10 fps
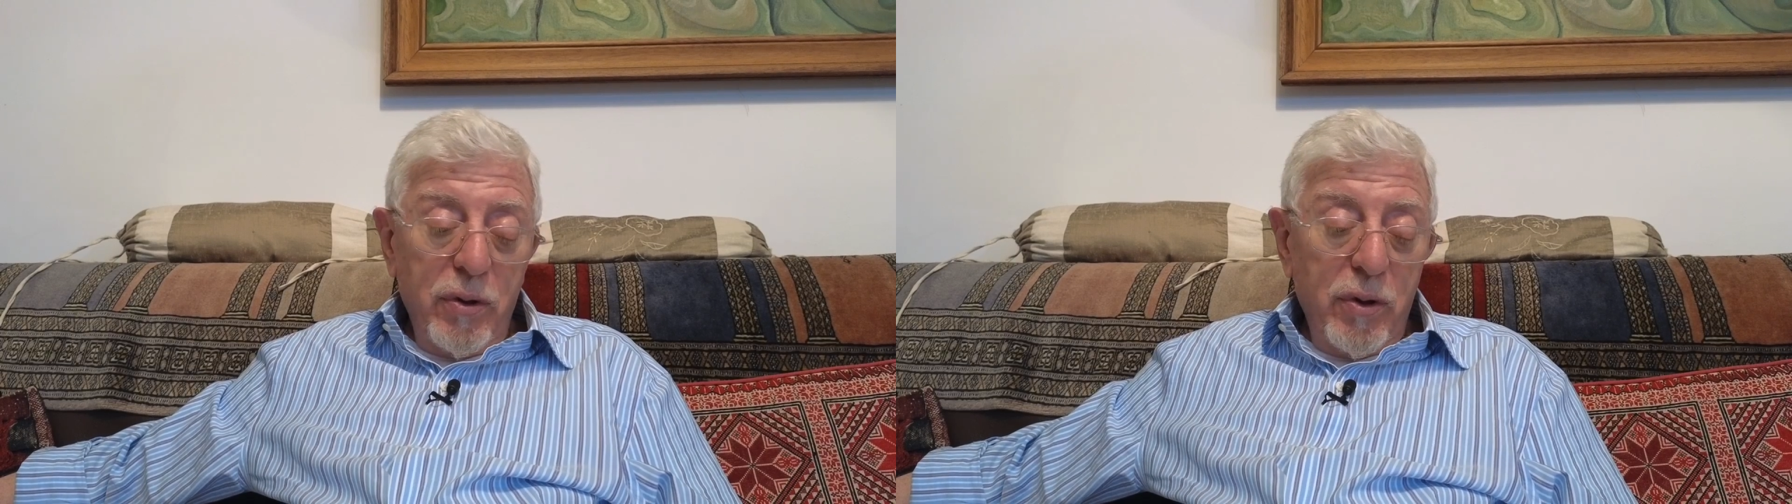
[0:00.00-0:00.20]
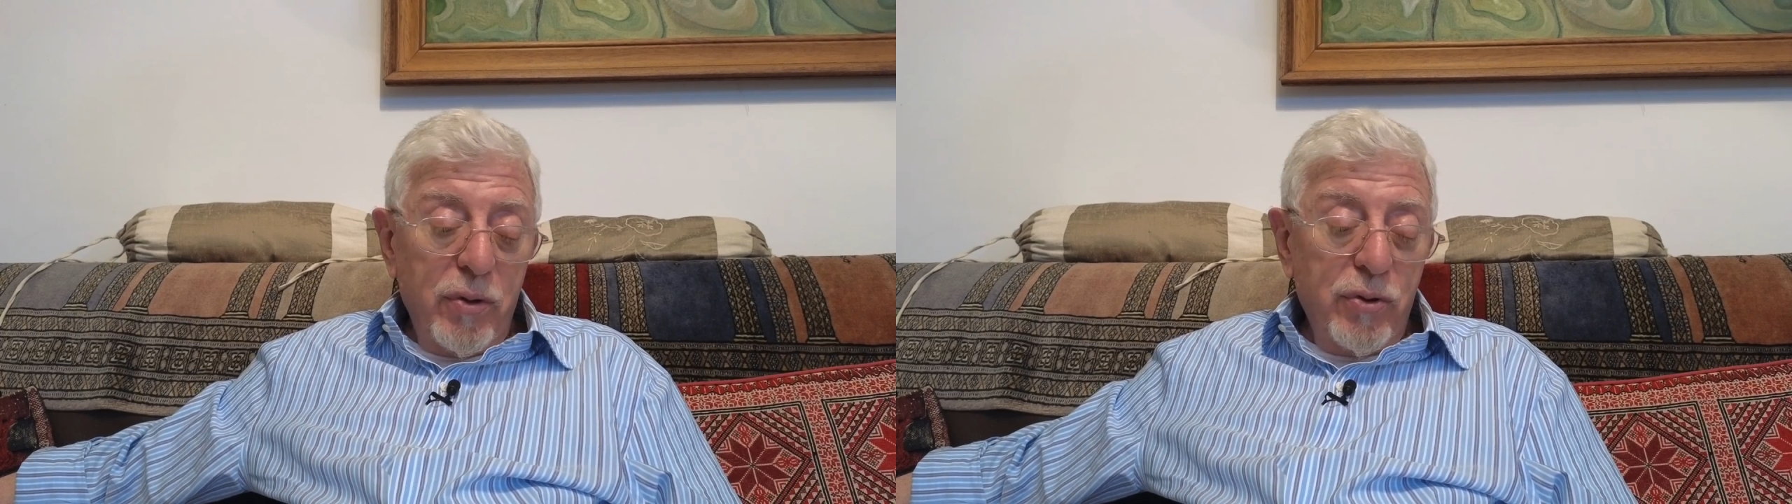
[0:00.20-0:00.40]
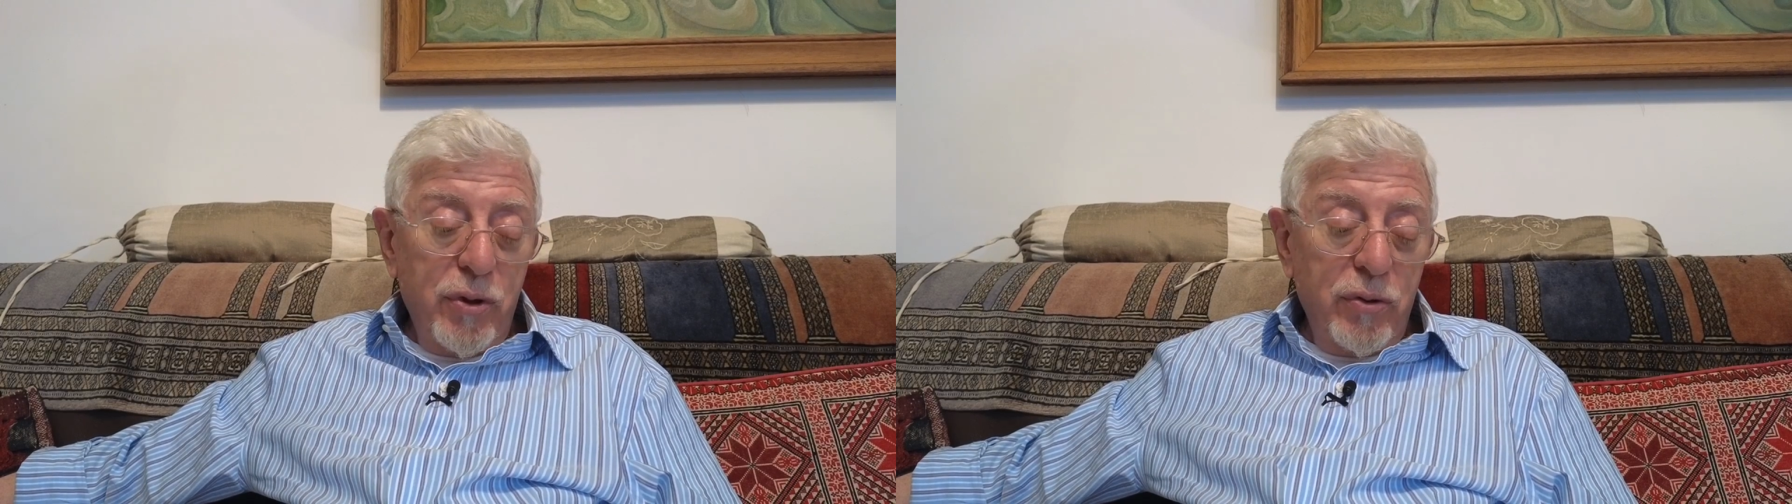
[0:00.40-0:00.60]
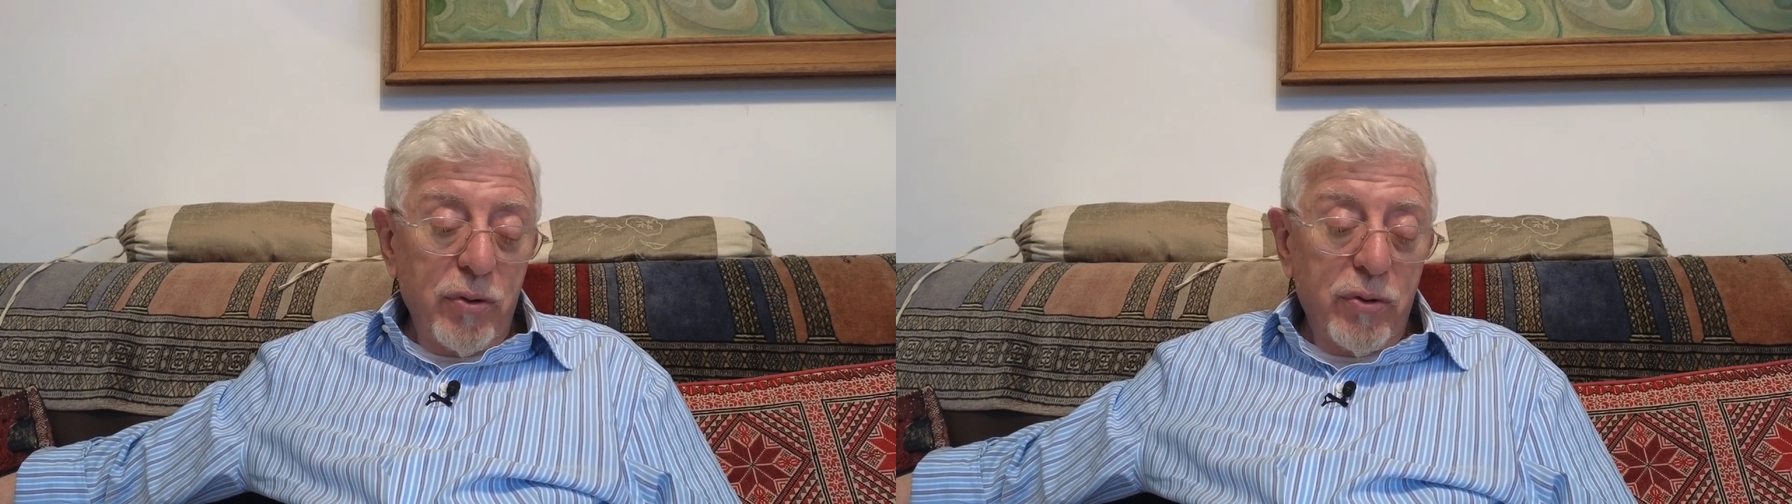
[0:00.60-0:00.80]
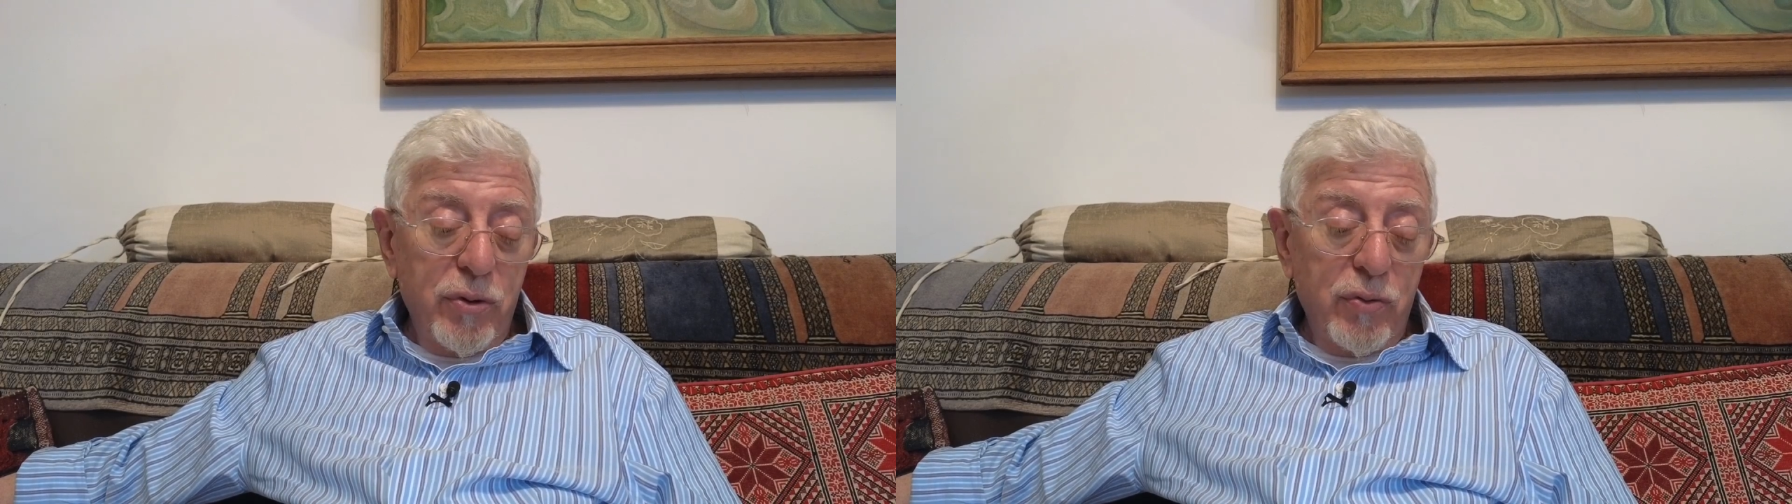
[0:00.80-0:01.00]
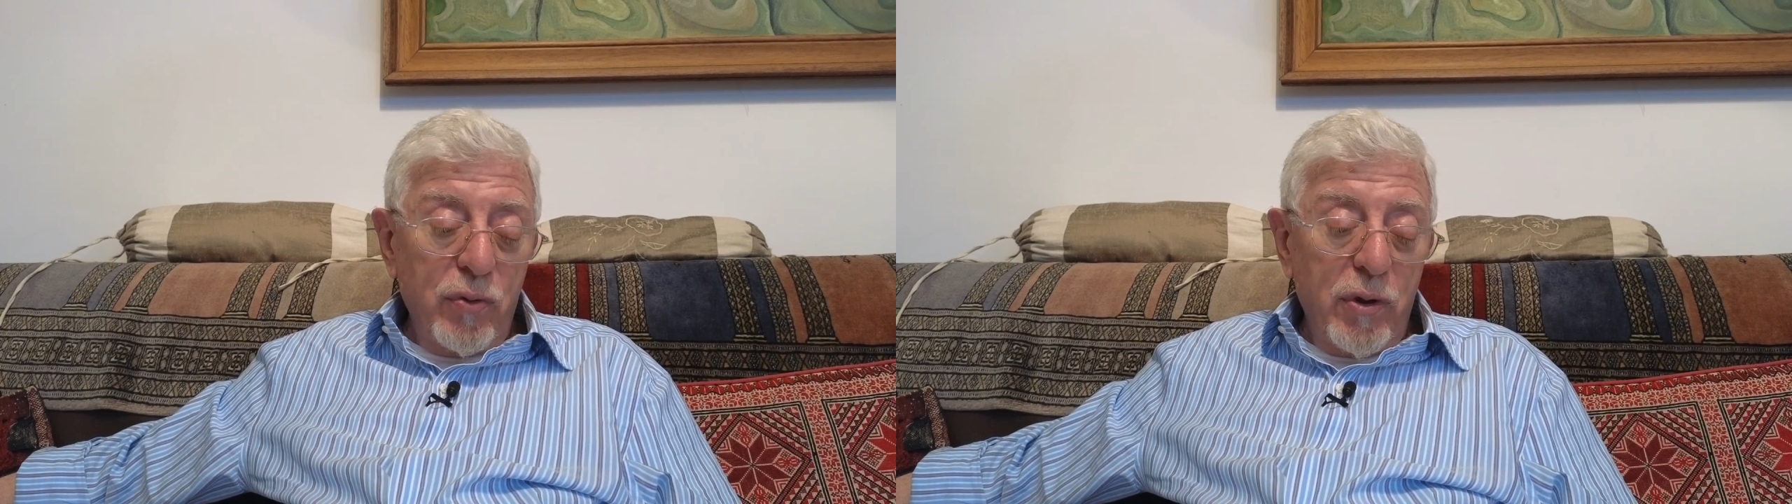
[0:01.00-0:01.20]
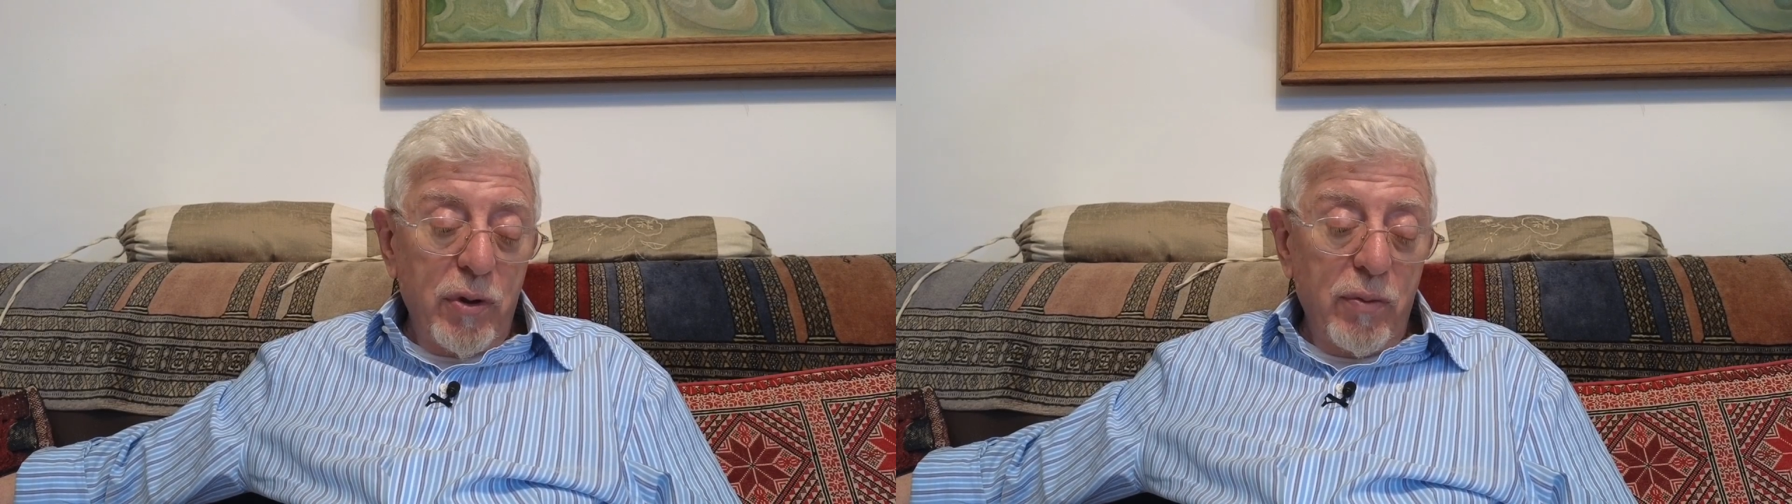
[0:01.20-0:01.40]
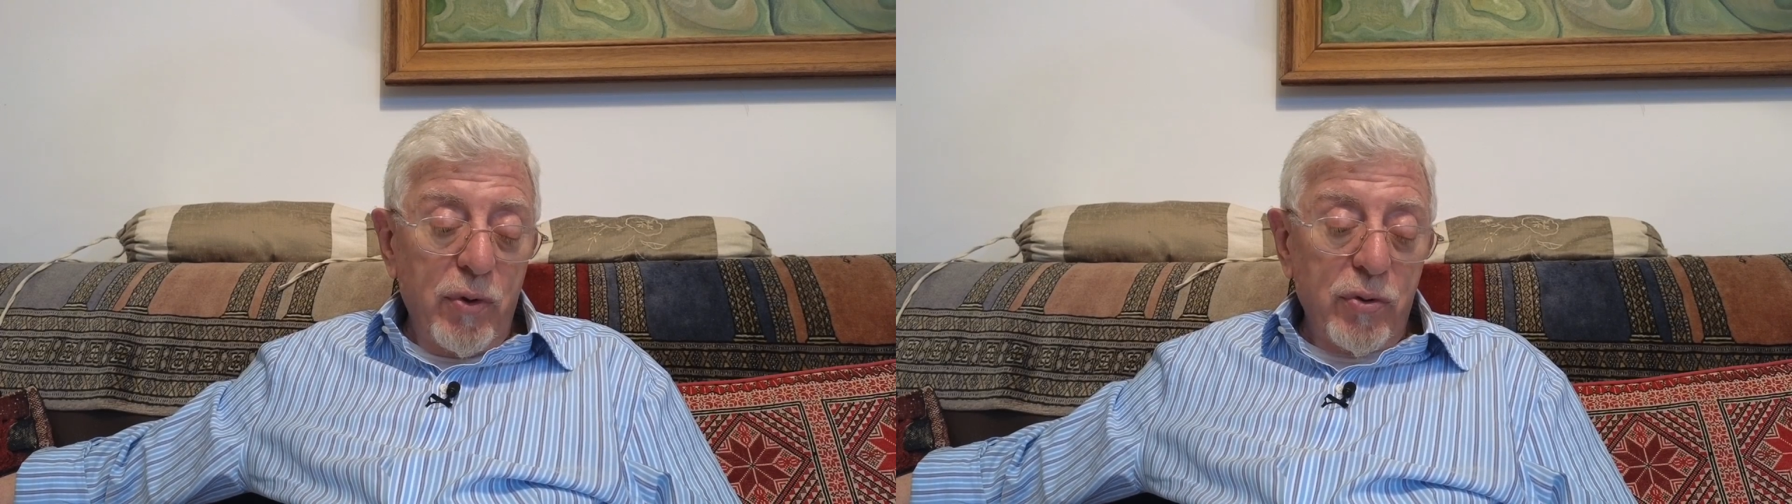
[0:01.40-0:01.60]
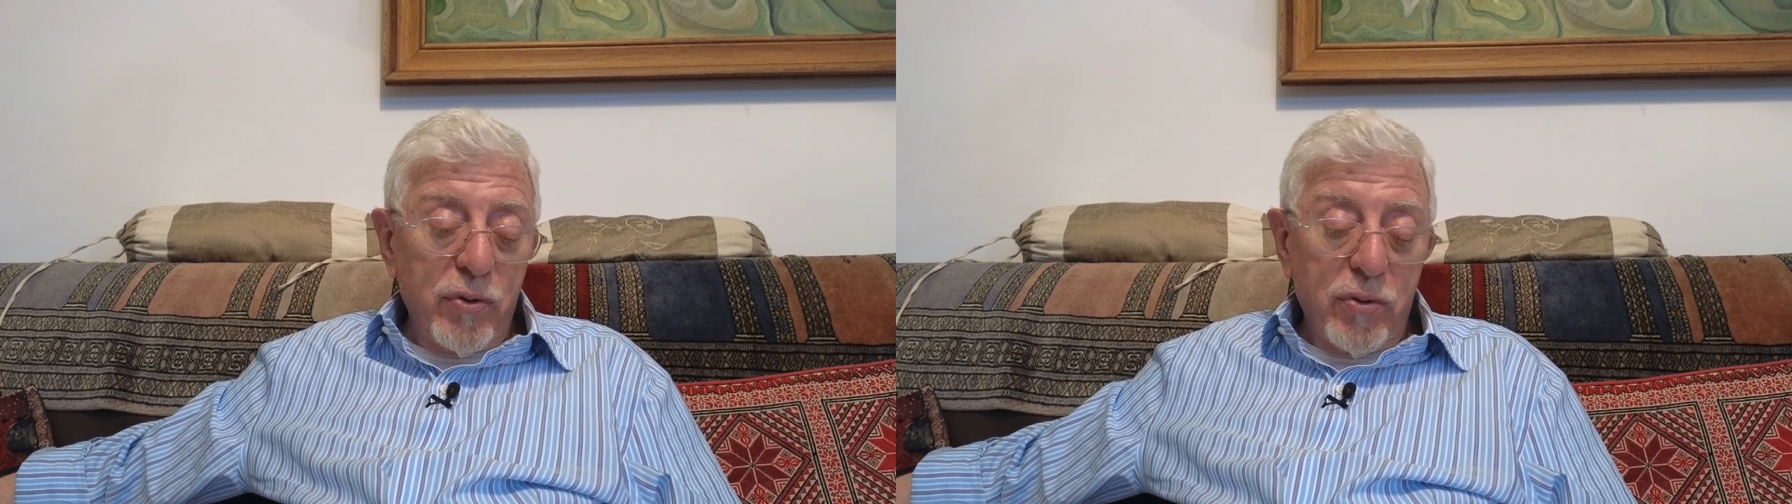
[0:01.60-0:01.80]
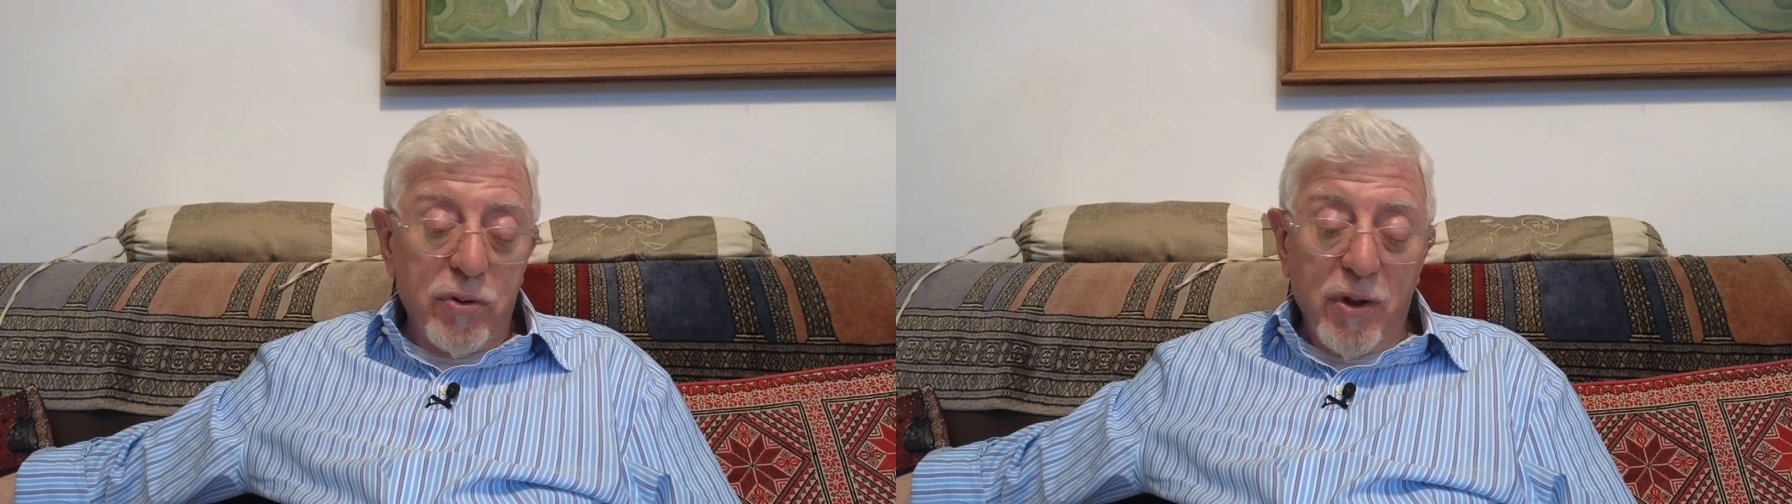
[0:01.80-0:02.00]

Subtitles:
that Jesus is one of the most